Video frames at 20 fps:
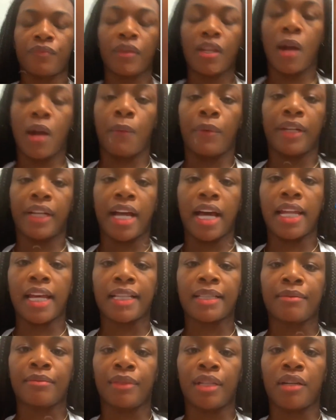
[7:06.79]
I went and got like
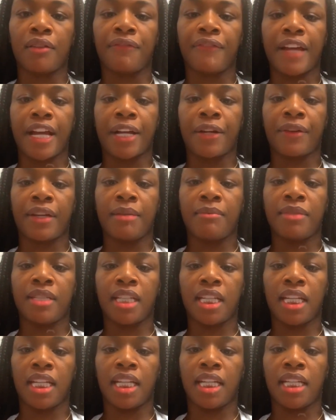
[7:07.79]
some low fat cream
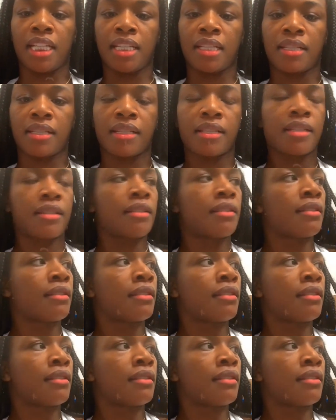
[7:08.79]
cheese,